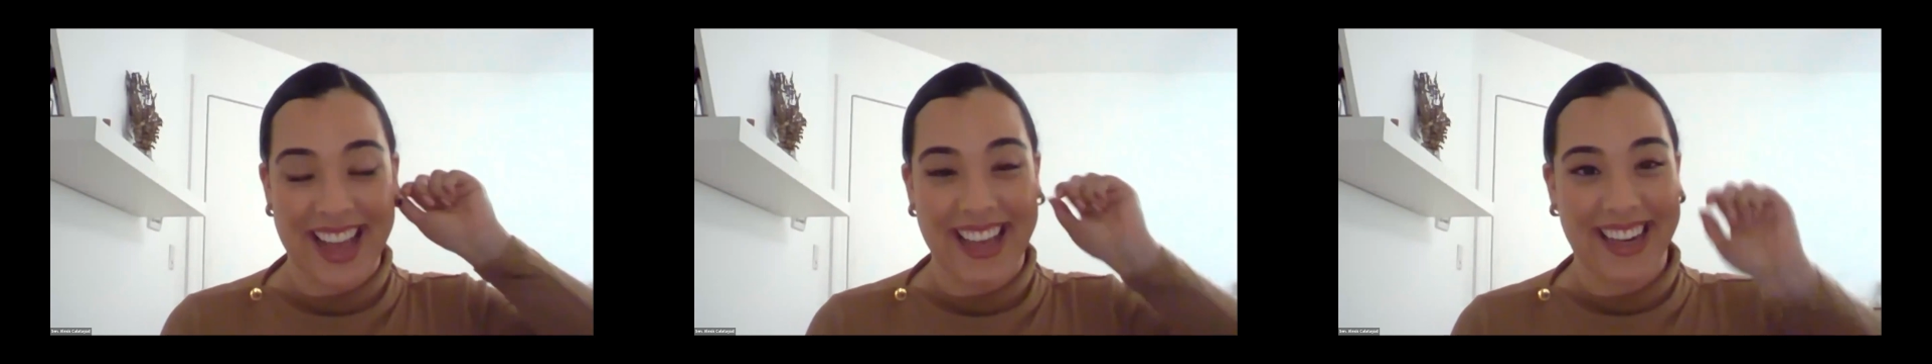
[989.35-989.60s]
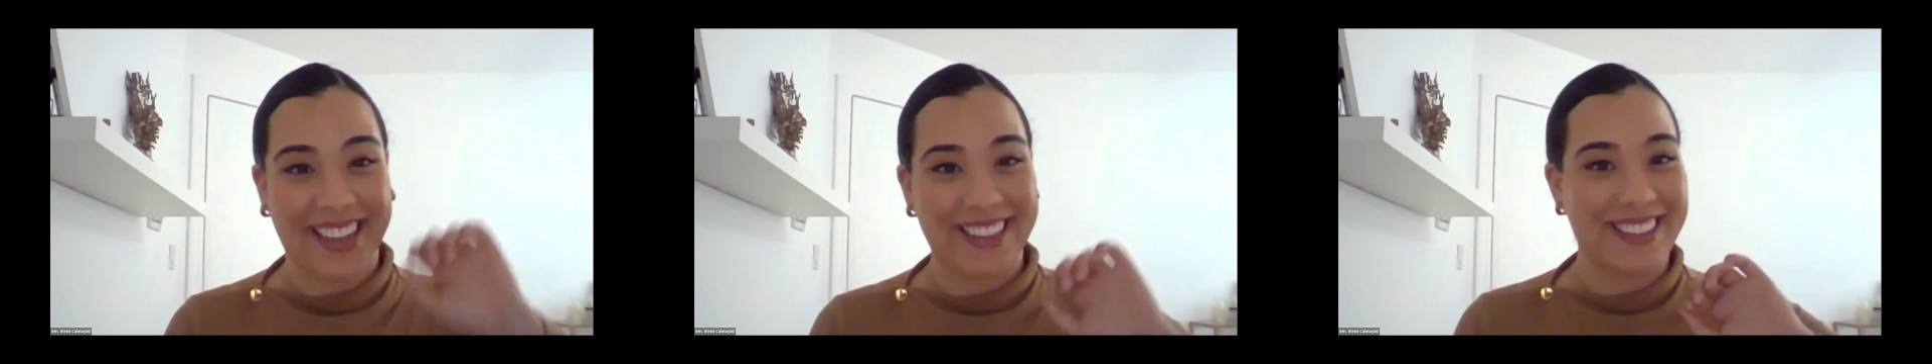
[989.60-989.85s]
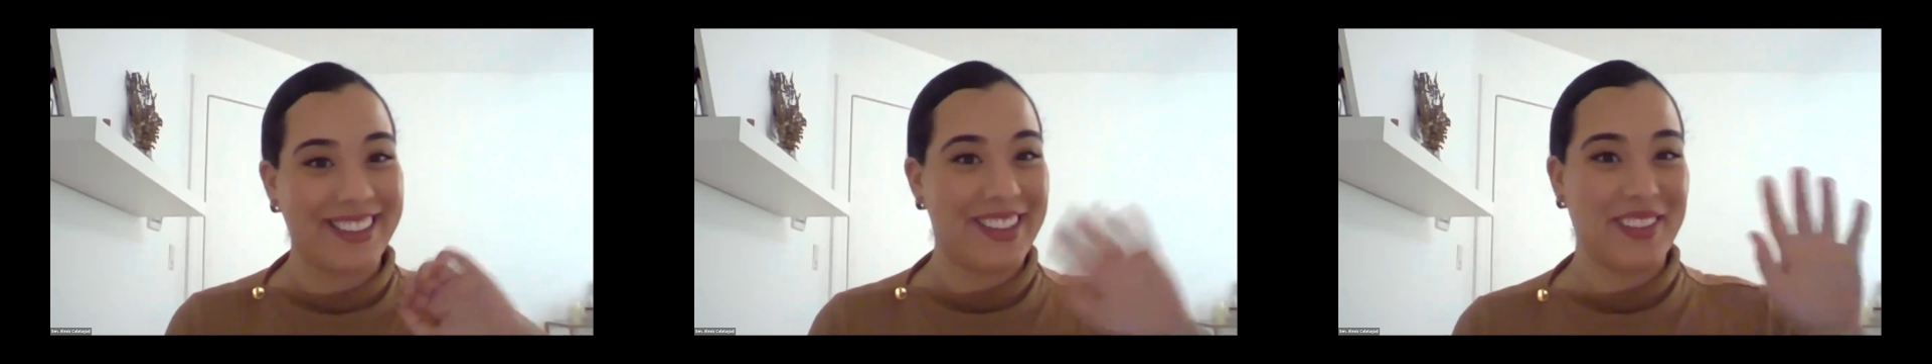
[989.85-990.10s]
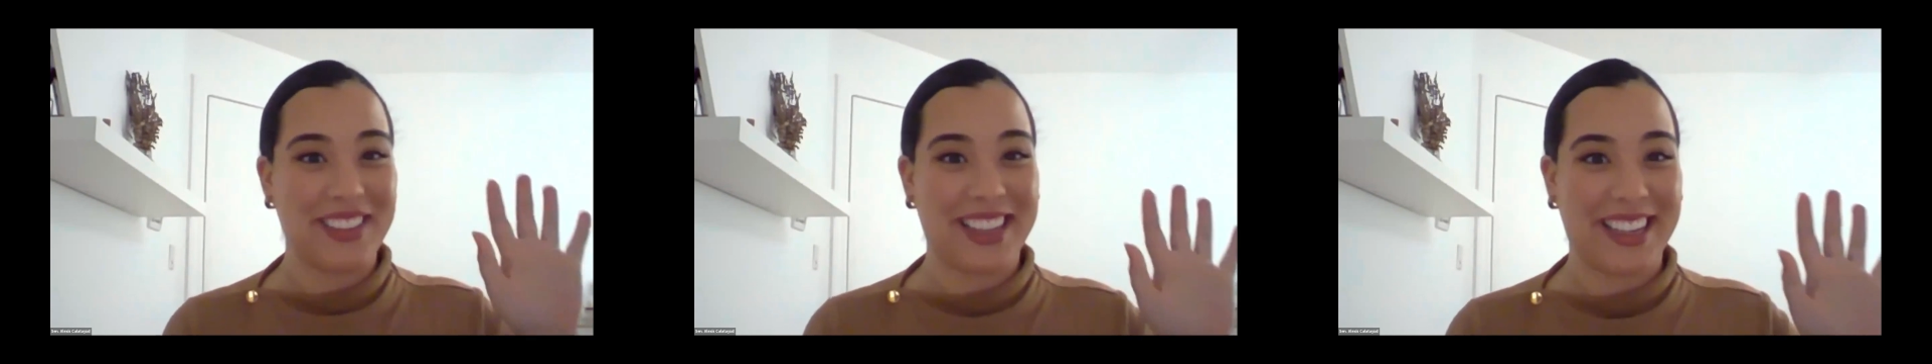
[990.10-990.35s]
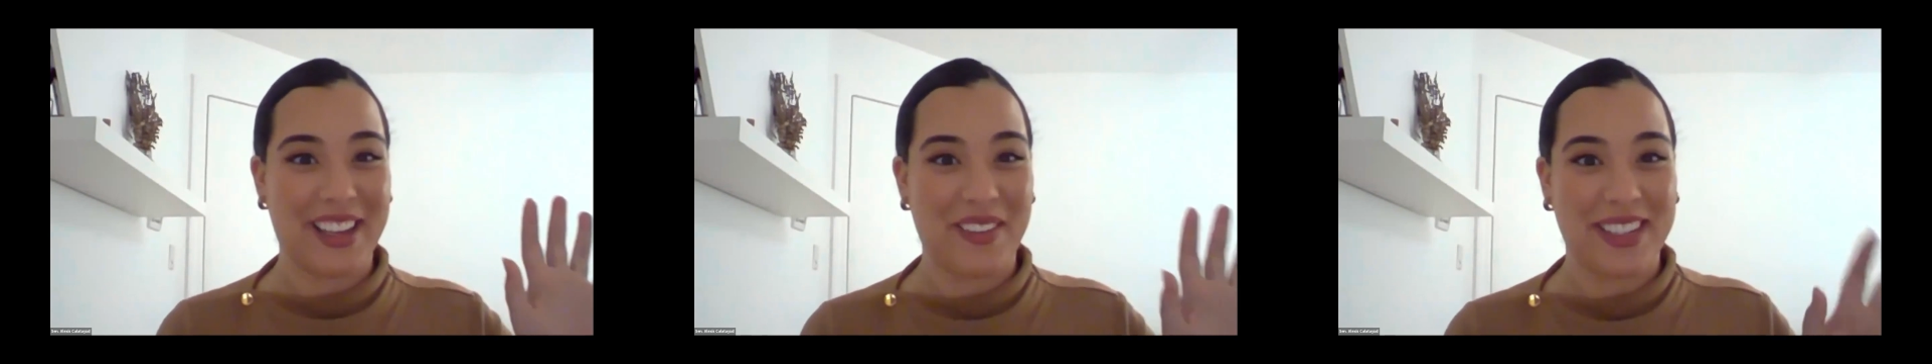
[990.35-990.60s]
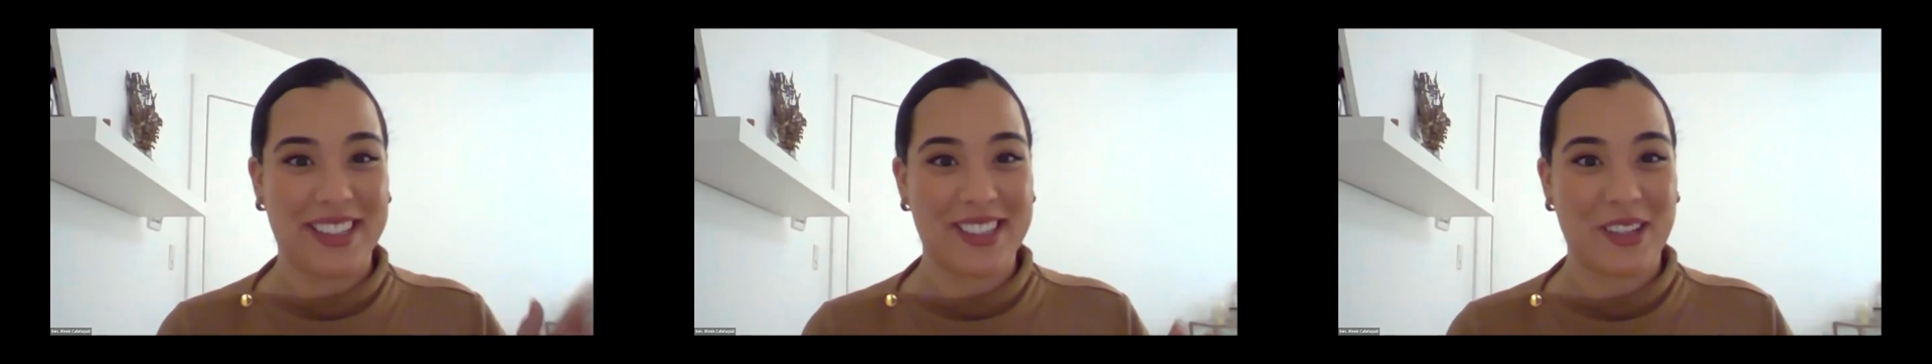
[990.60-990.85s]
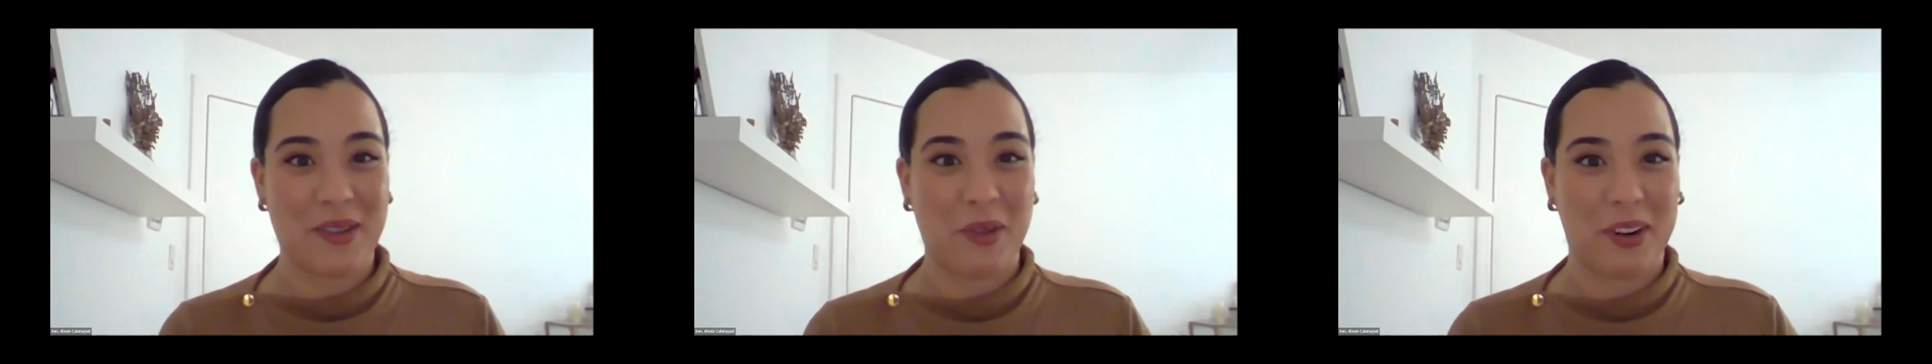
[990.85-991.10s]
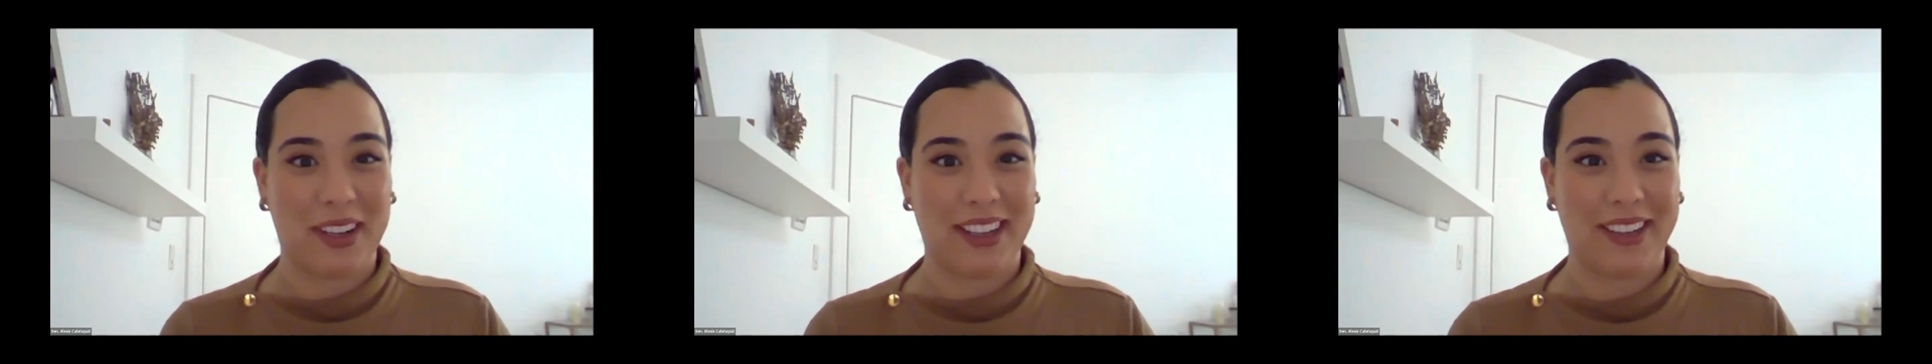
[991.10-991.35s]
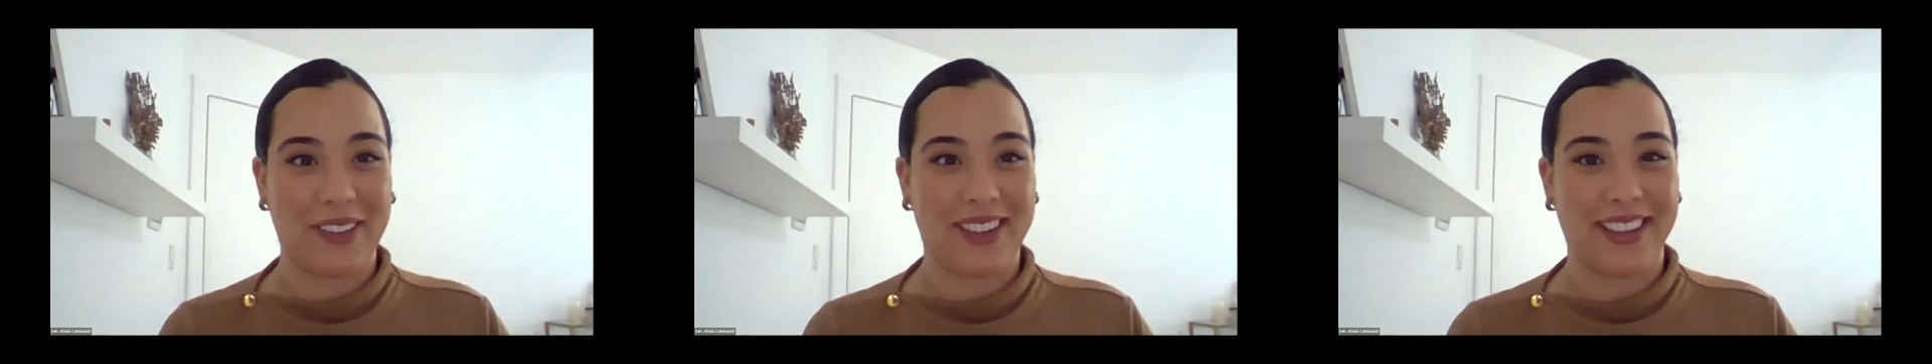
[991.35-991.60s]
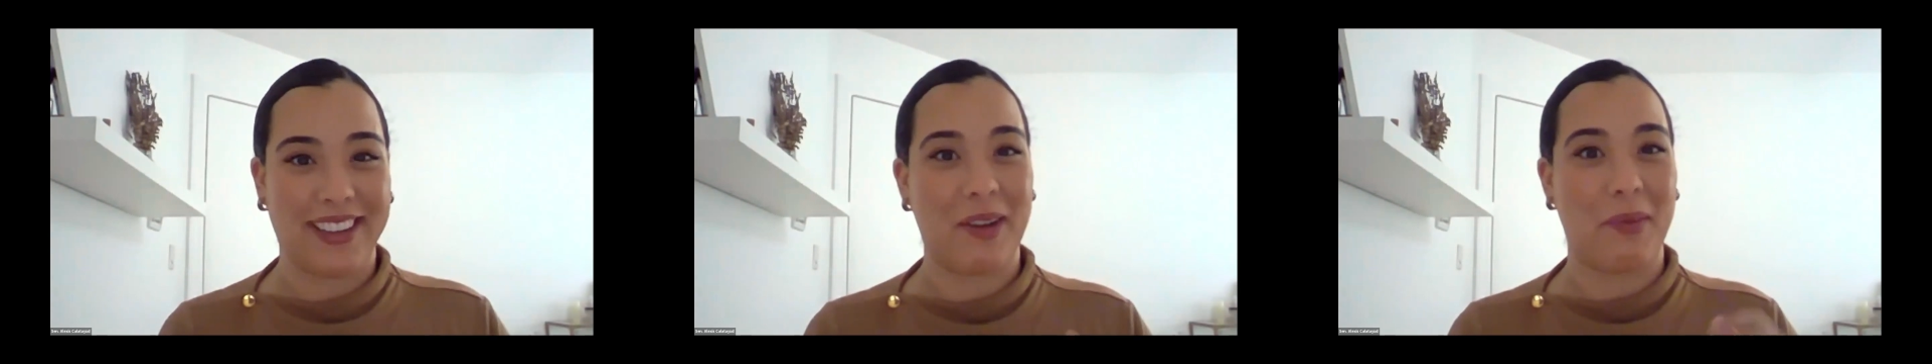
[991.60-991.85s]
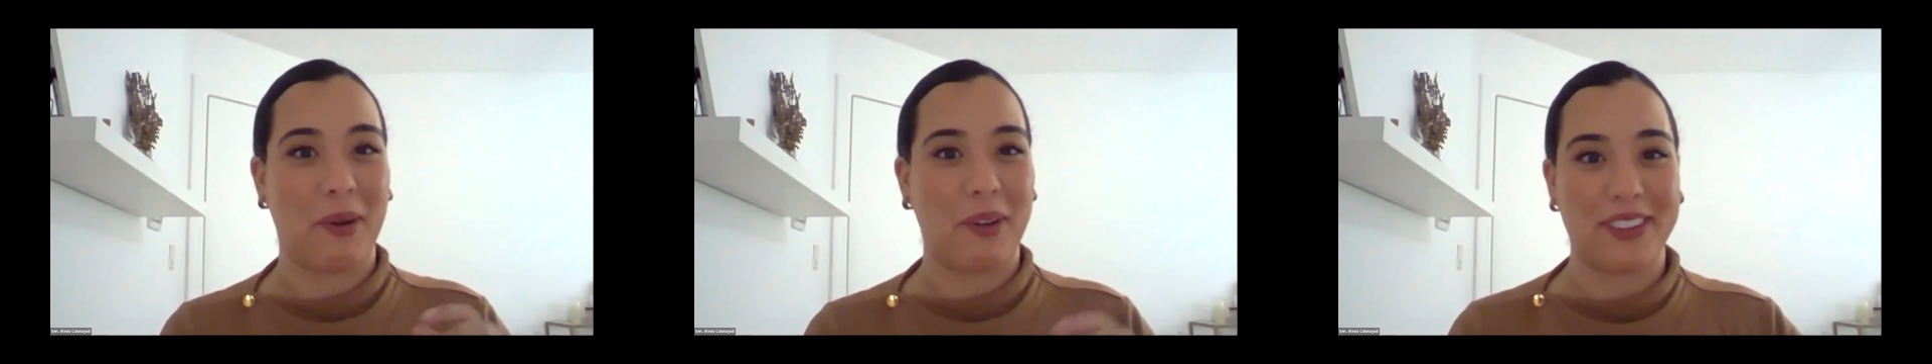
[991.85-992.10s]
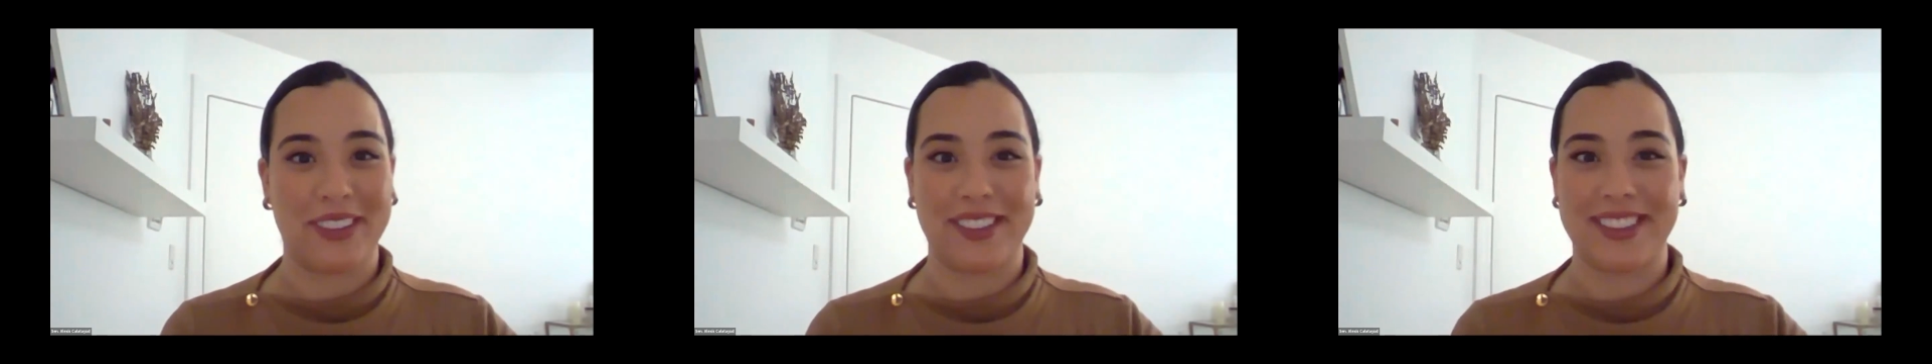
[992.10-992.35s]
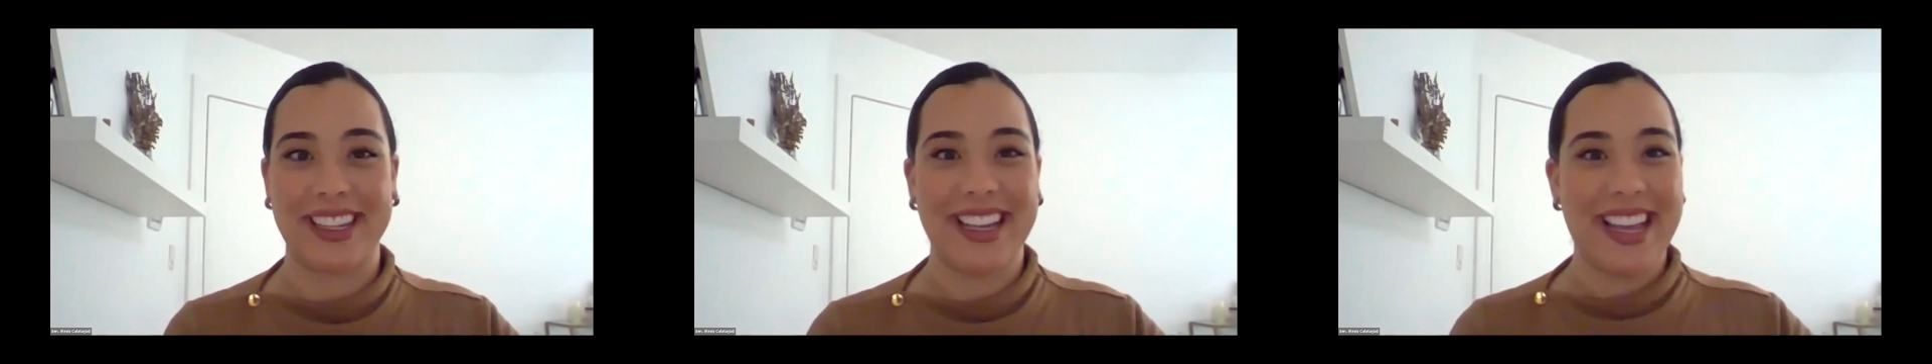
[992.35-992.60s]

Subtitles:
and I love the dynamics of working with our partners,